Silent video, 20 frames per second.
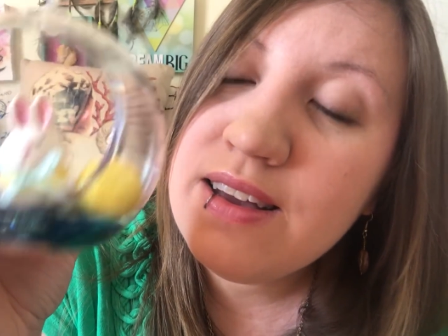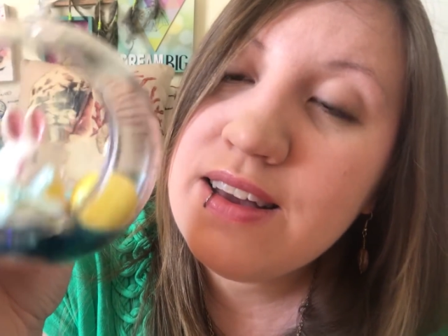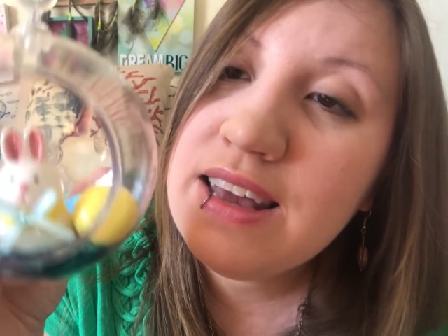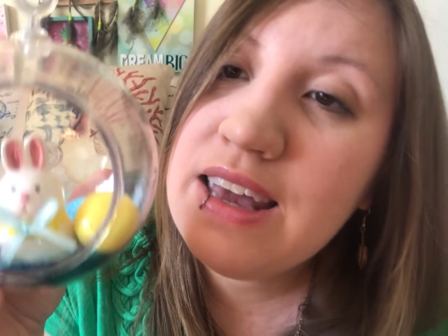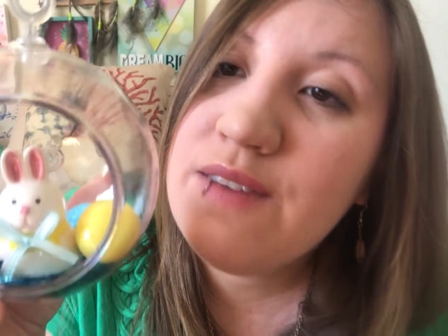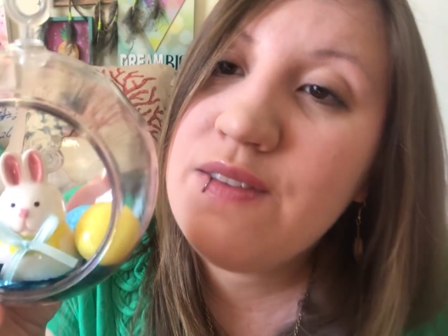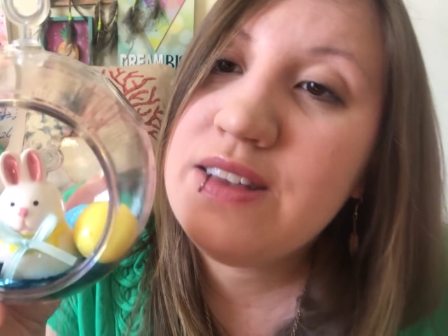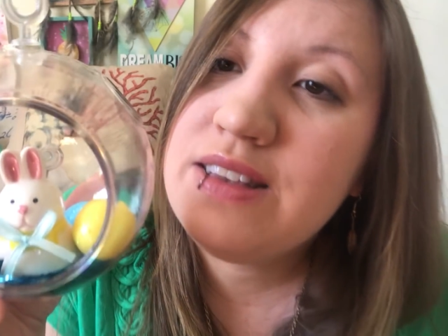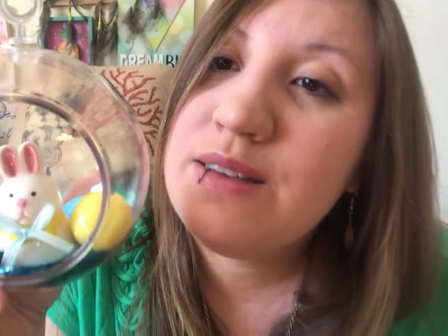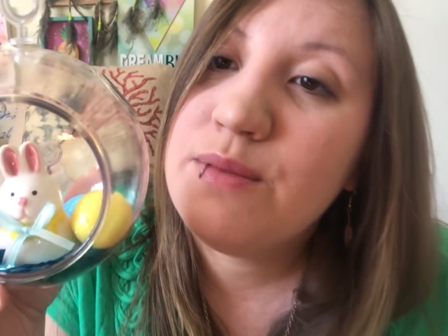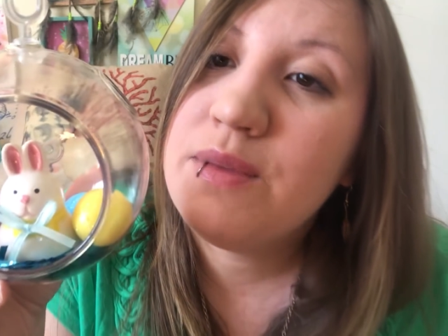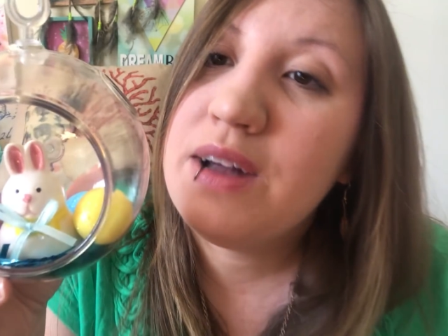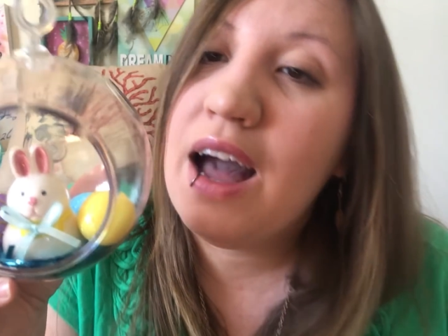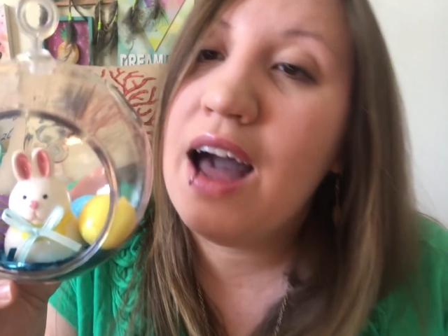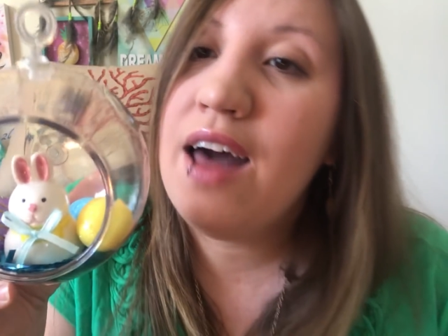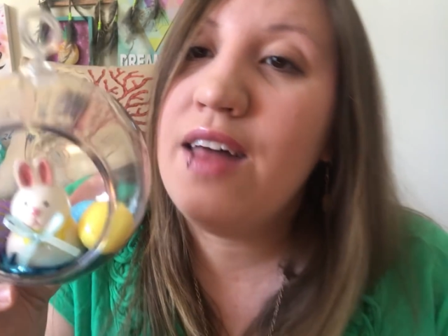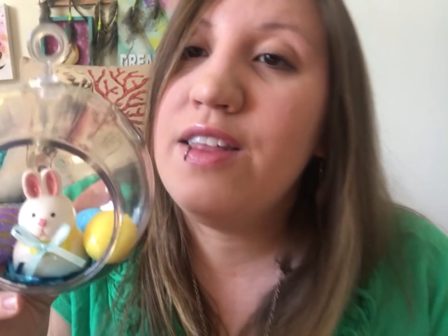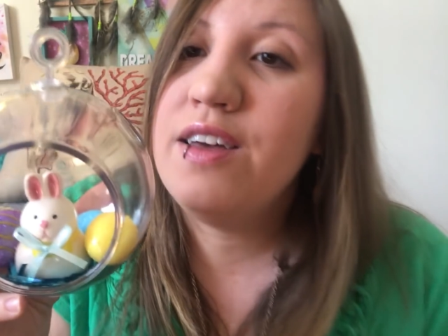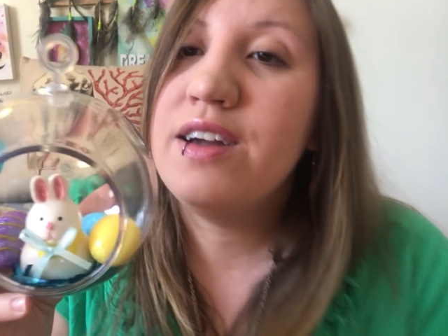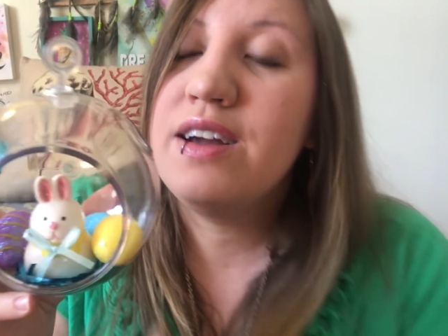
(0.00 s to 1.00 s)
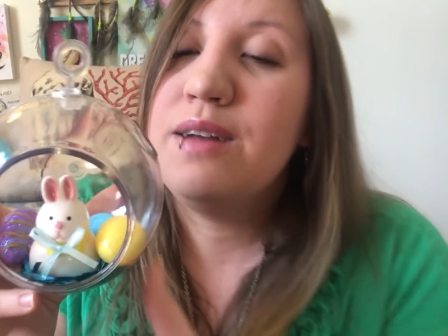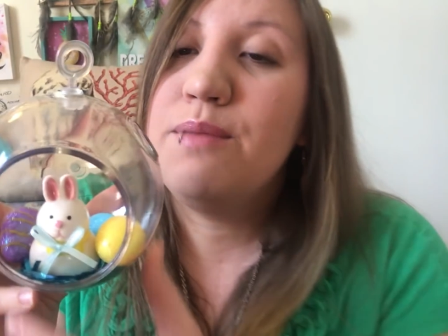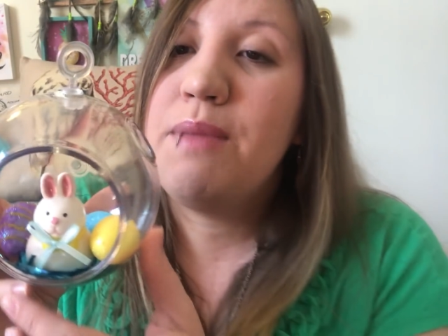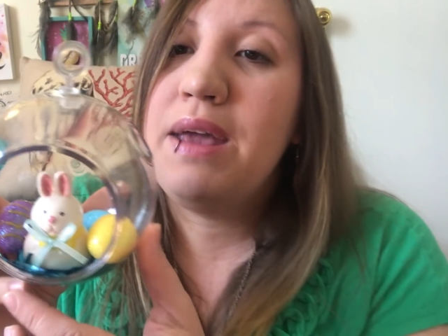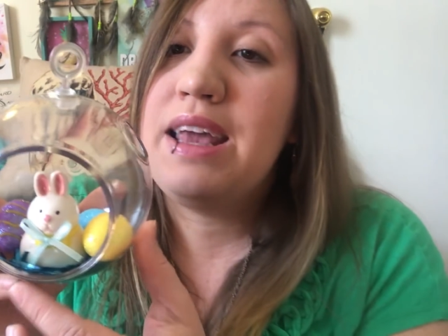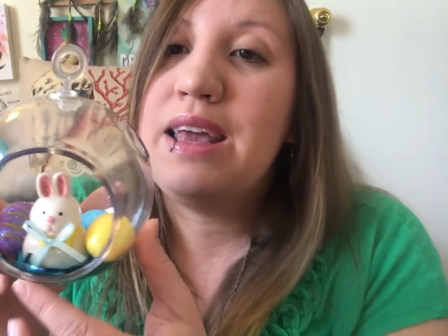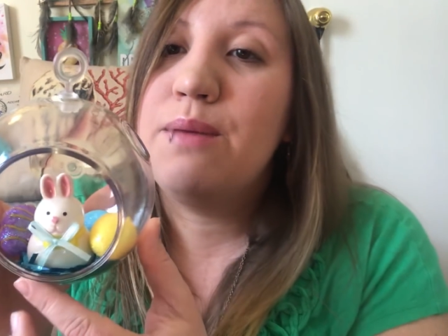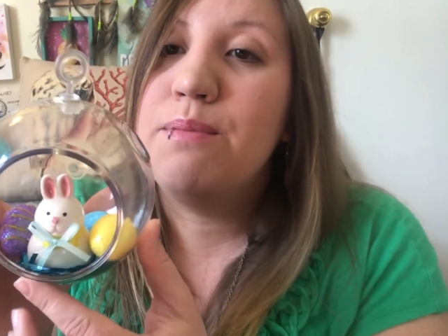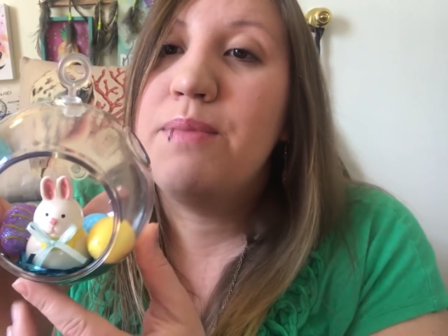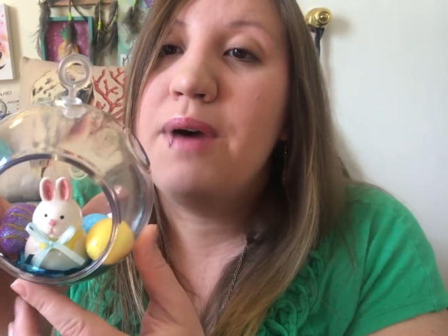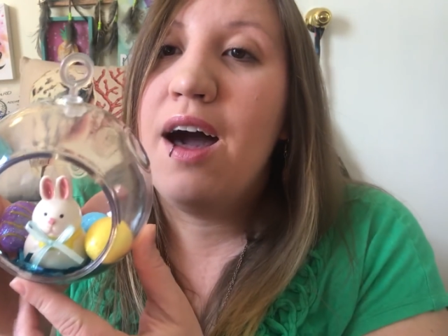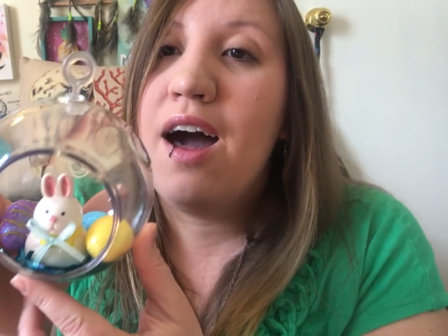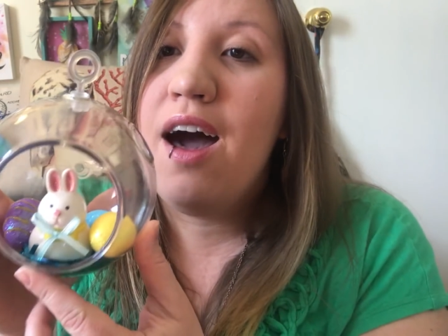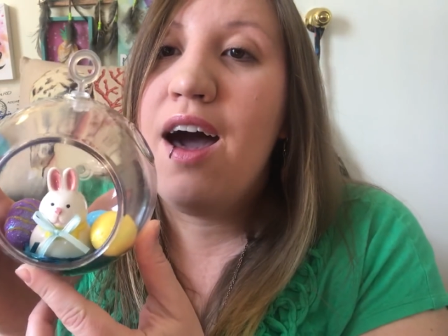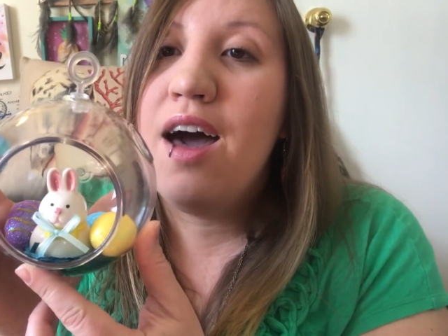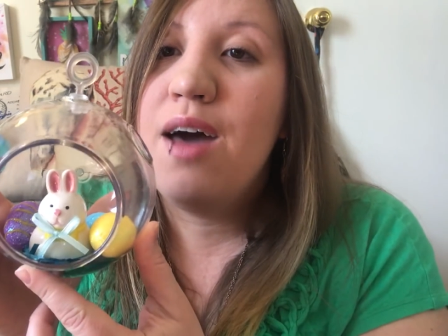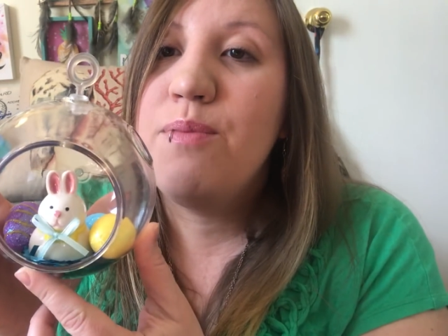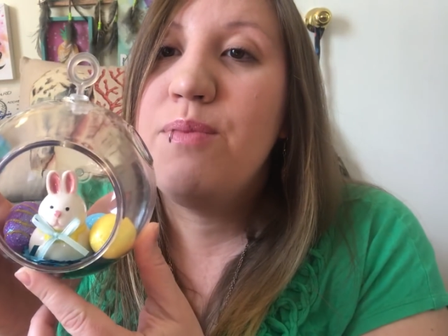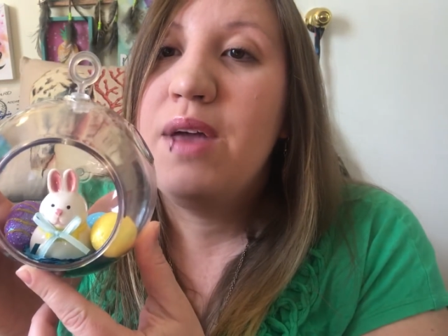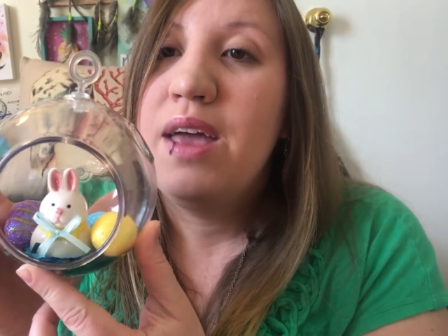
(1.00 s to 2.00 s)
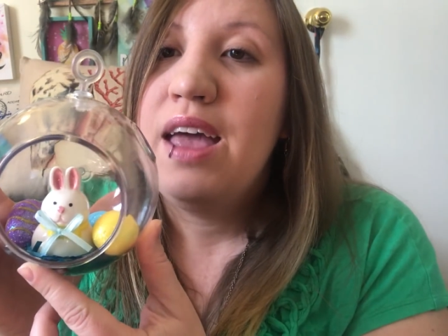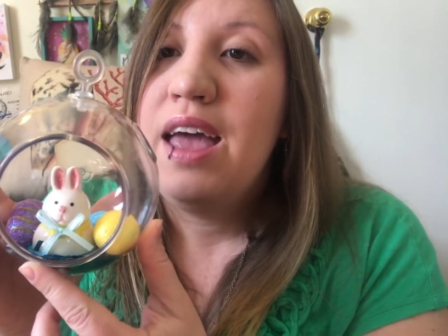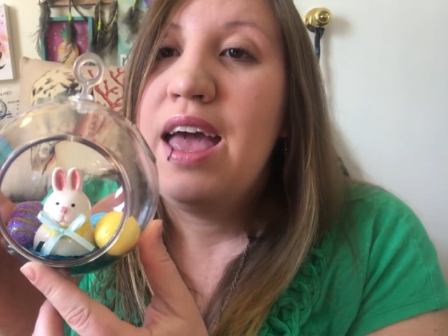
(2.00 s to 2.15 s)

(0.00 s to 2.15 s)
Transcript: give it some color and make him pop.